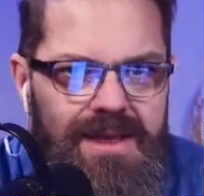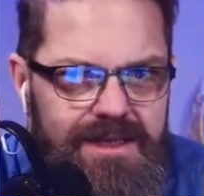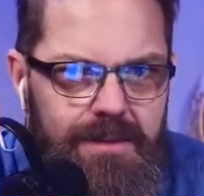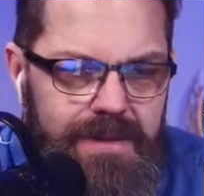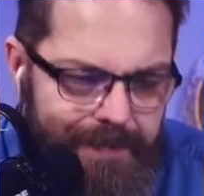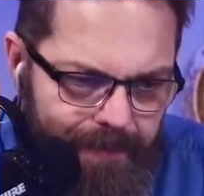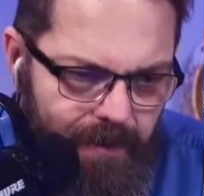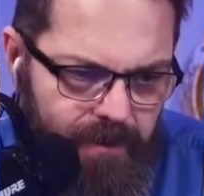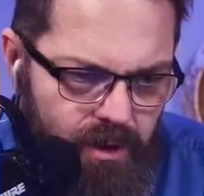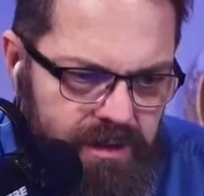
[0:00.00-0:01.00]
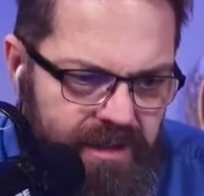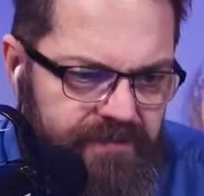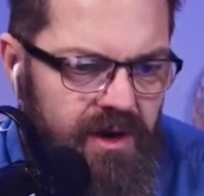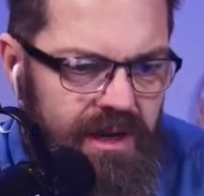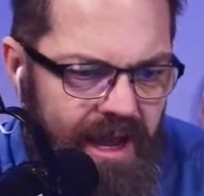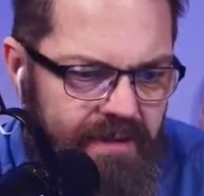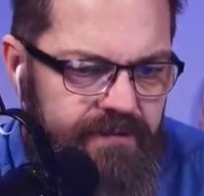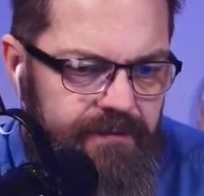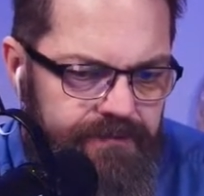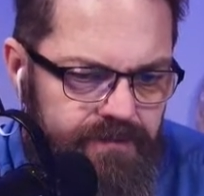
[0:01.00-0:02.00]
These are people who lived their
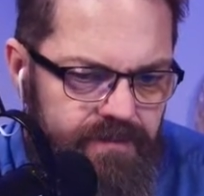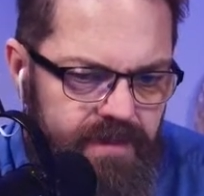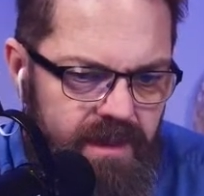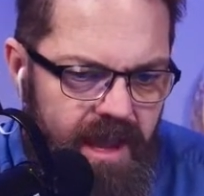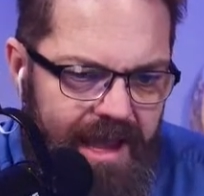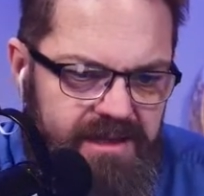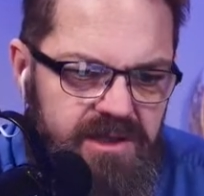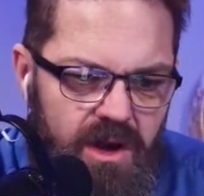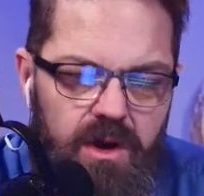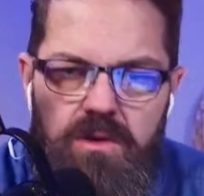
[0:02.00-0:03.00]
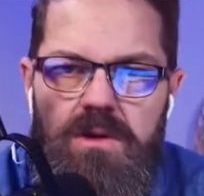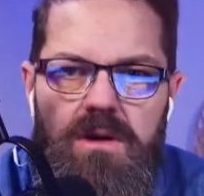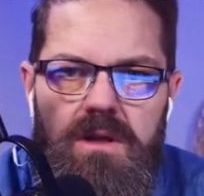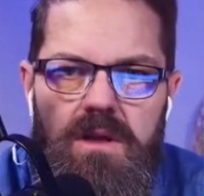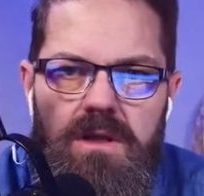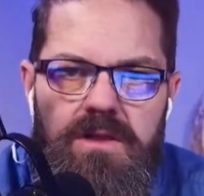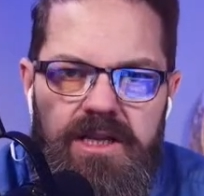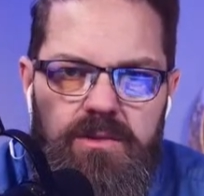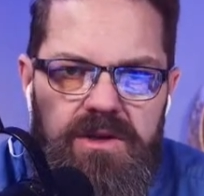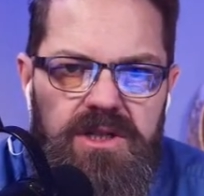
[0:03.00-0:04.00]
life as though
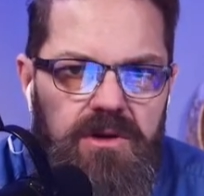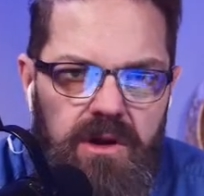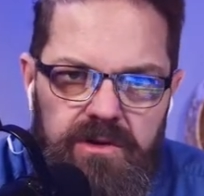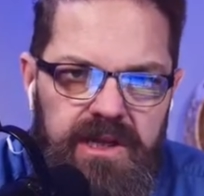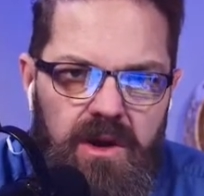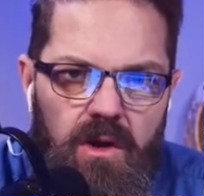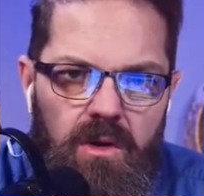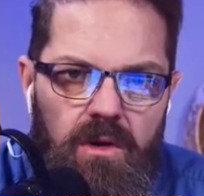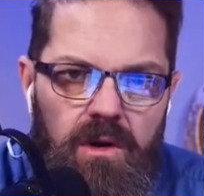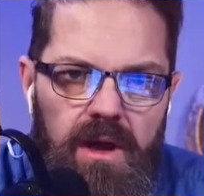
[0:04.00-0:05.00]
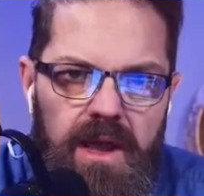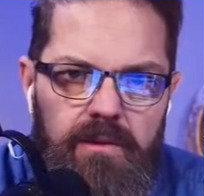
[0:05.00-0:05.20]
this was their only goal.